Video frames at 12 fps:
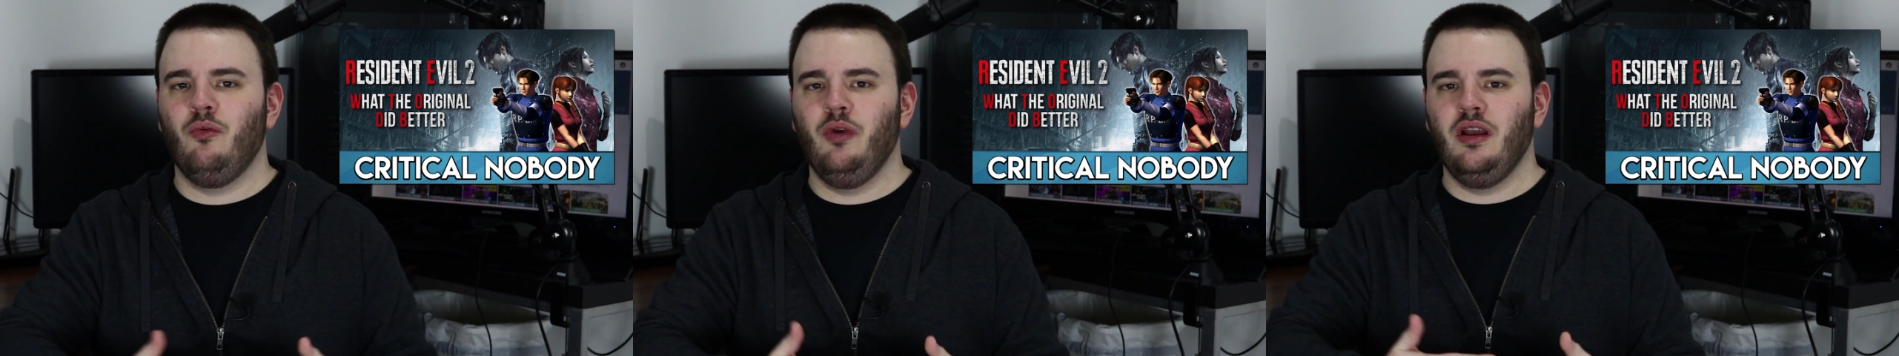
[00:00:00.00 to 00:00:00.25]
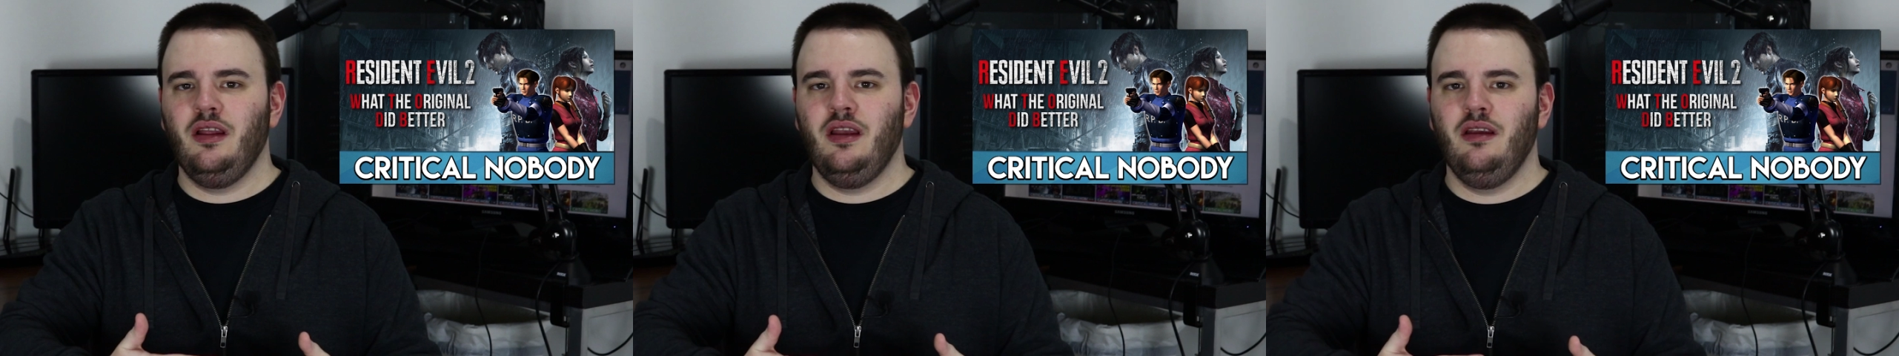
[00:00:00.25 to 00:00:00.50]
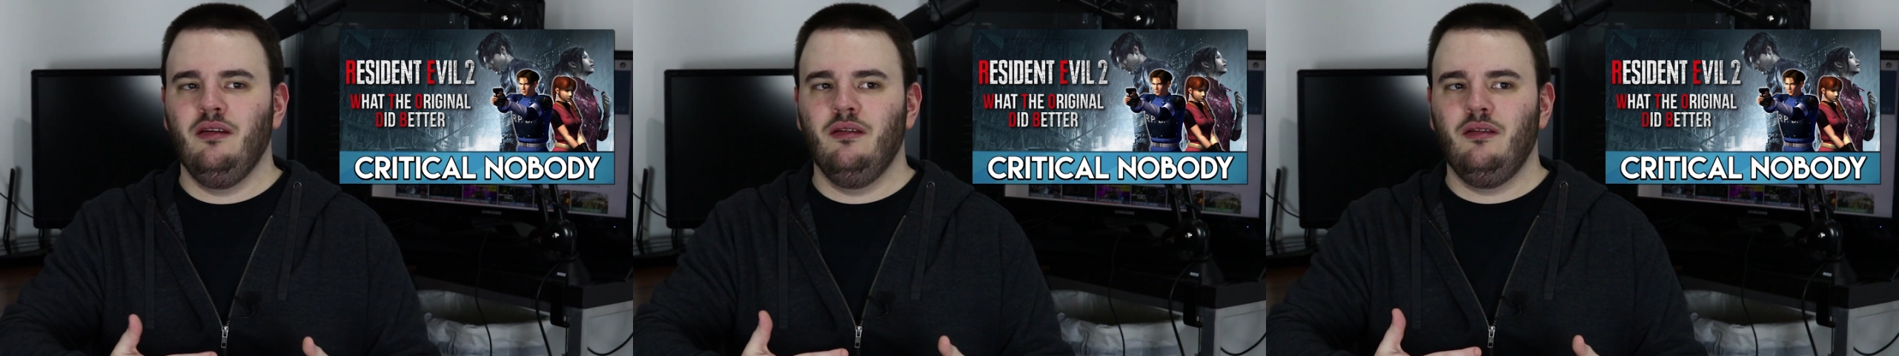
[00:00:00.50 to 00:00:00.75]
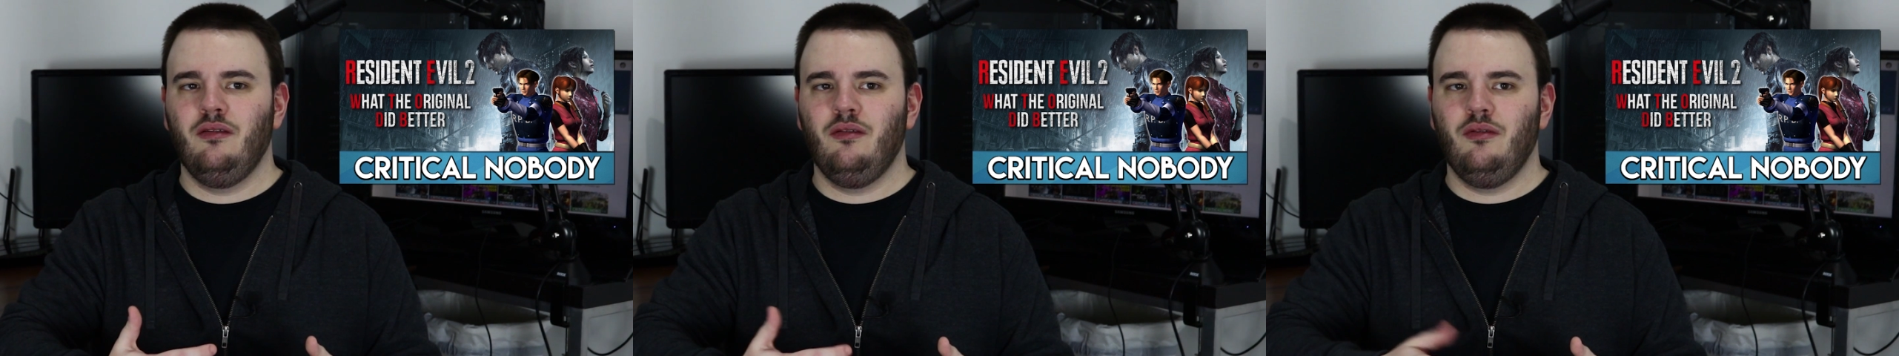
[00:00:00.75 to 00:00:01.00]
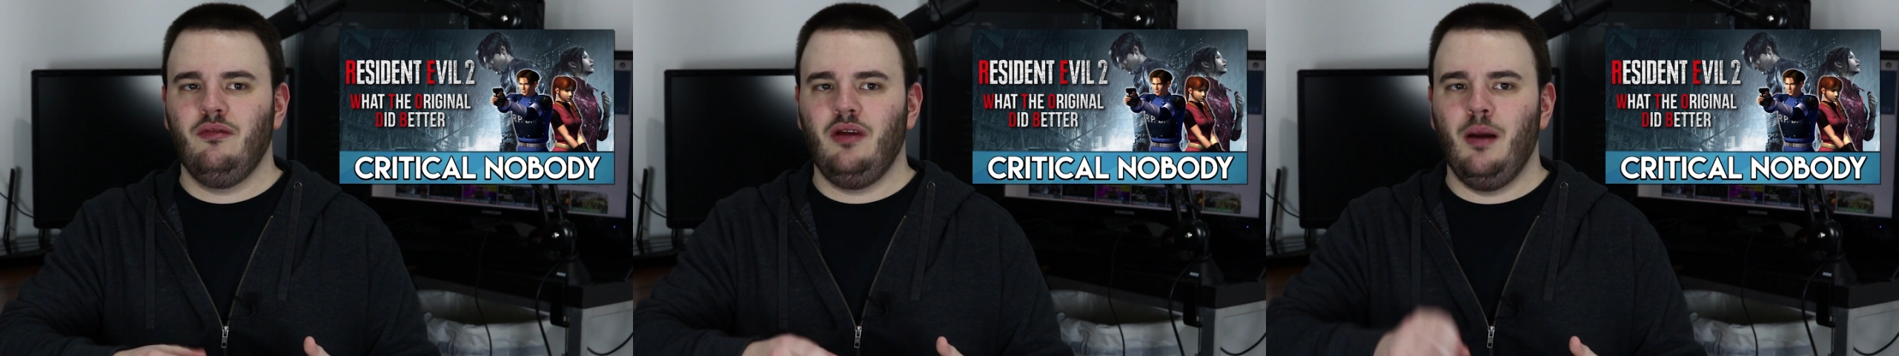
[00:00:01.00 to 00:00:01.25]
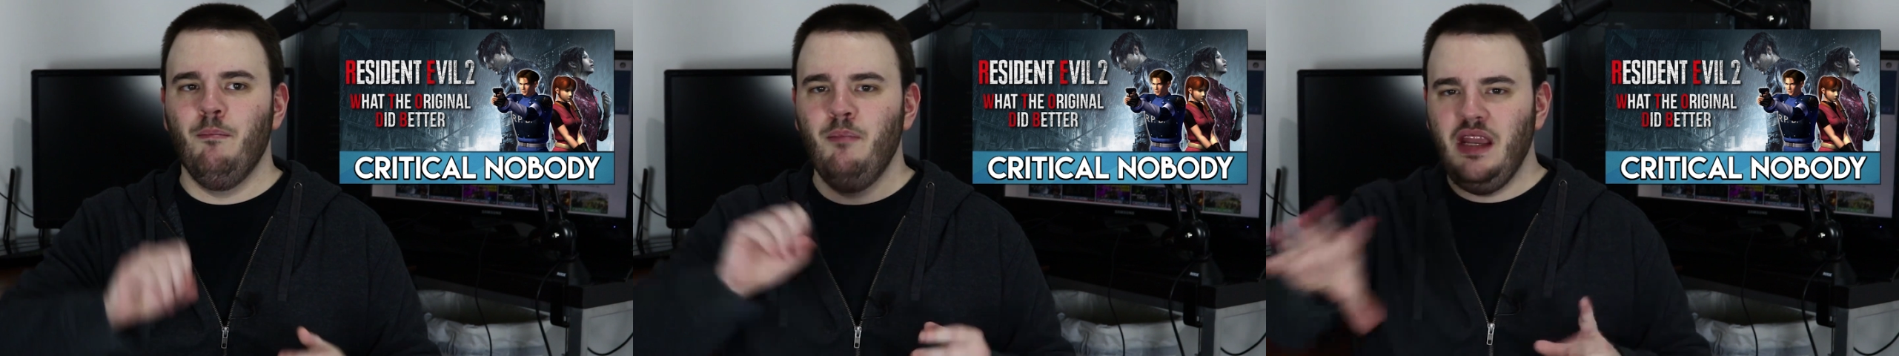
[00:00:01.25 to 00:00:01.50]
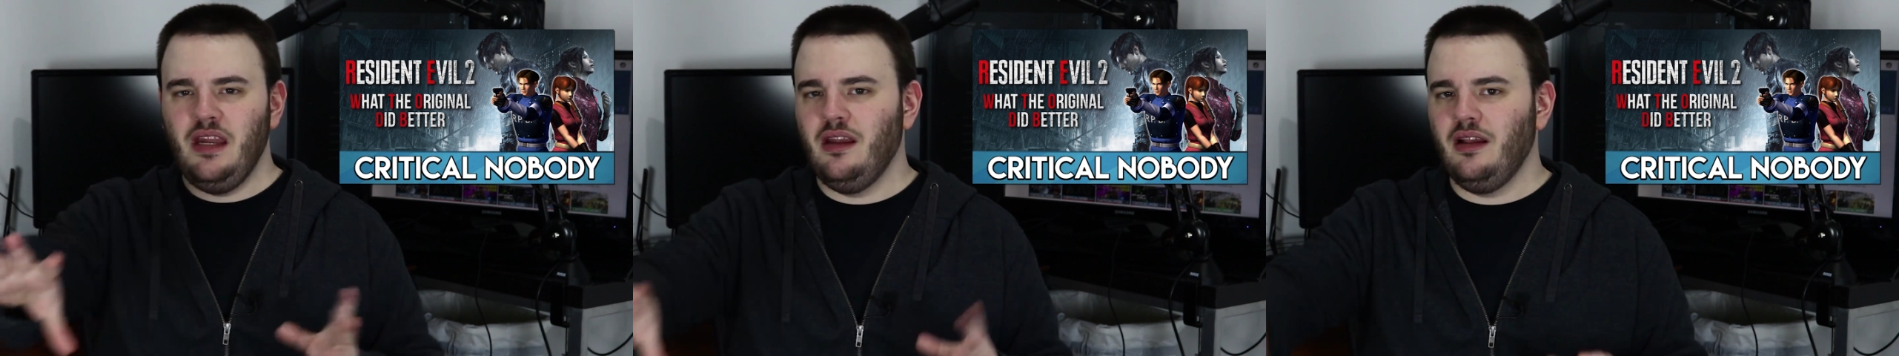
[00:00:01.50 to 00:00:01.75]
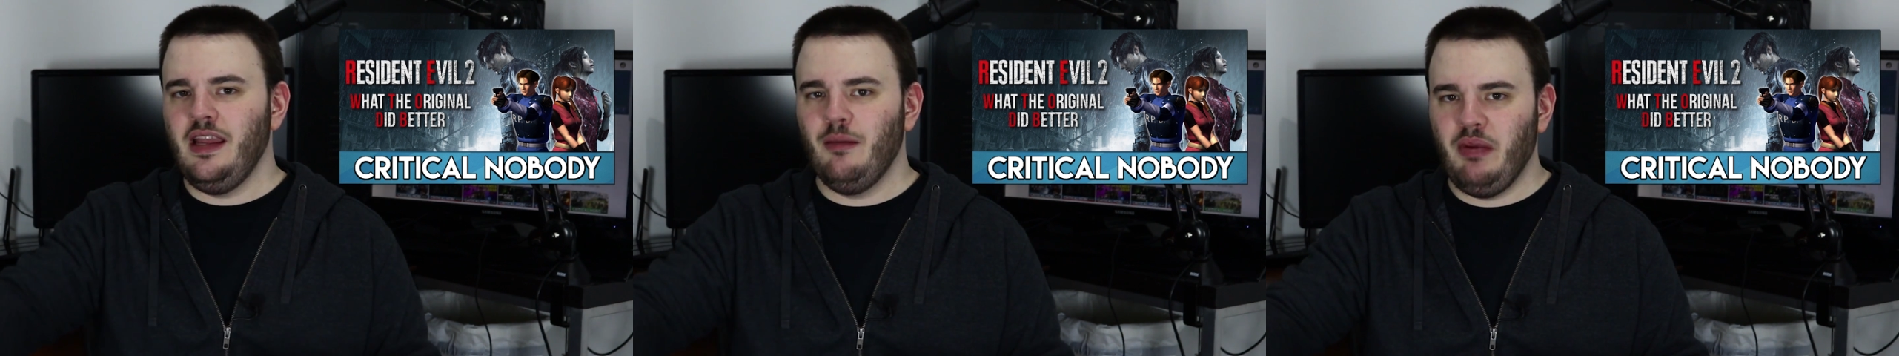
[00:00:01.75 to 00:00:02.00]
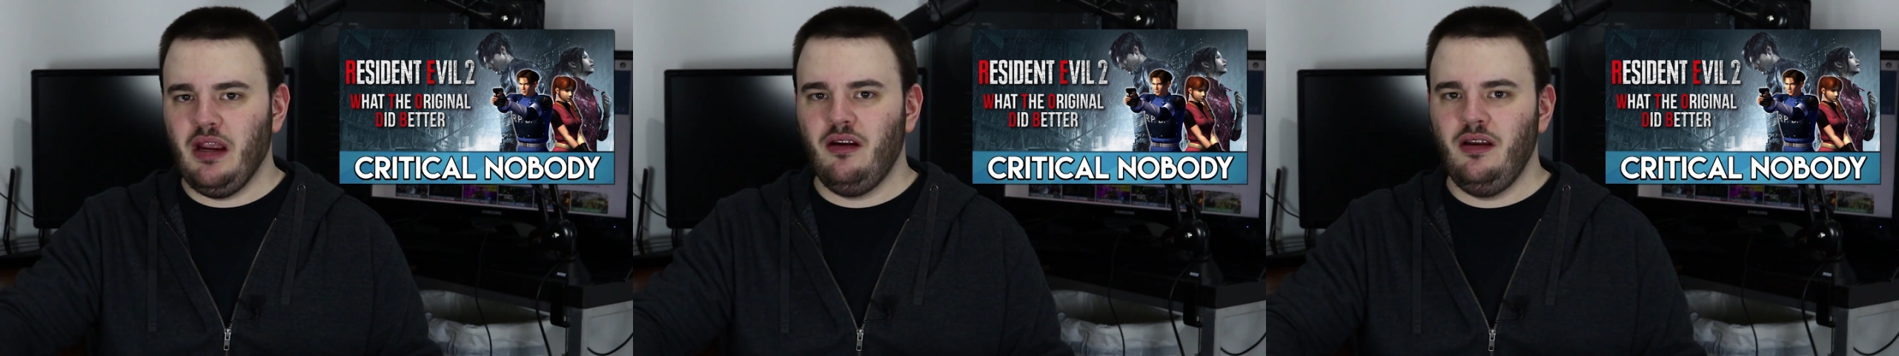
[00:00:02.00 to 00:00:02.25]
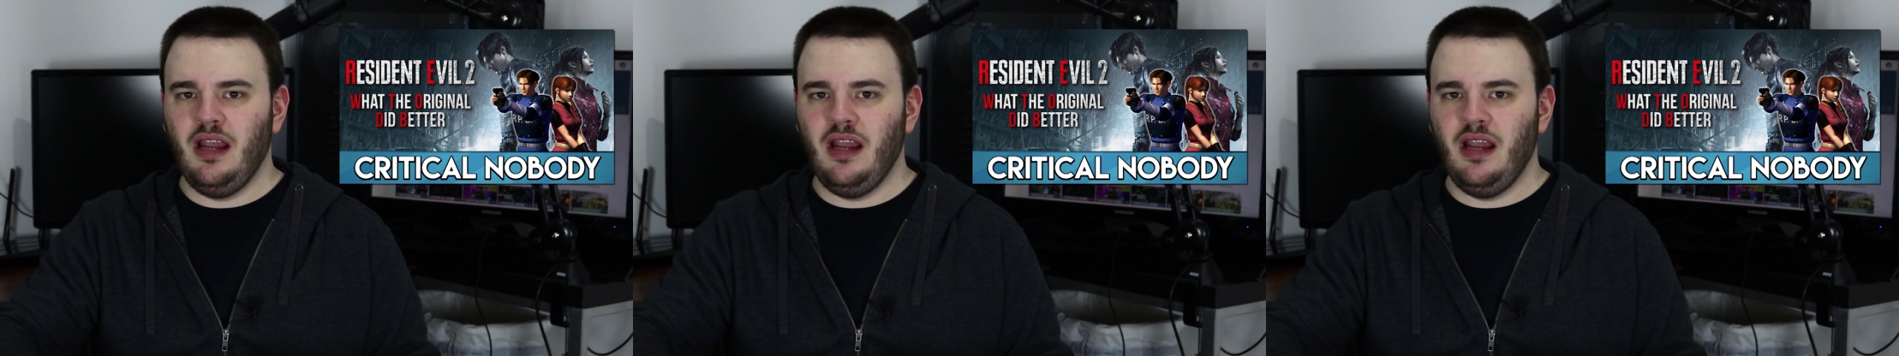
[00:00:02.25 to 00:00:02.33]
really immediately apparent.